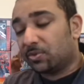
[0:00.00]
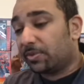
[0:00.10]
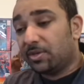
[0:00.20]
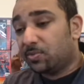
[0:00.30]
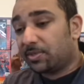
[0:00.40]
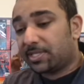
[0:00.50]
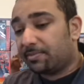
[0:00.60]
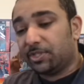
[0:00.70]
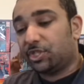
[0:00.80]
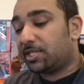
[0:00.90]
or those ones that
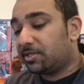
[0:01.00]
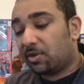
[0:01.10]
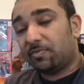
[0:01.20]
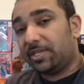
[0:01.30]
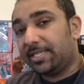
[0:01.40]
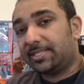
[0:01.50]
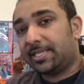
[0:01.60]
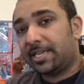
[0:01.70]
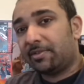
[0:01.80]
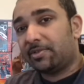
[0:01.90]
were just not released
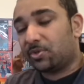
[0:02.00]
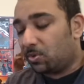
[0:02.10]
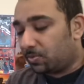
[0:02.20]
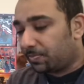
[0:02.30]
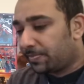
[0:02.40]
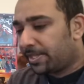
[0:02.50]
here at all.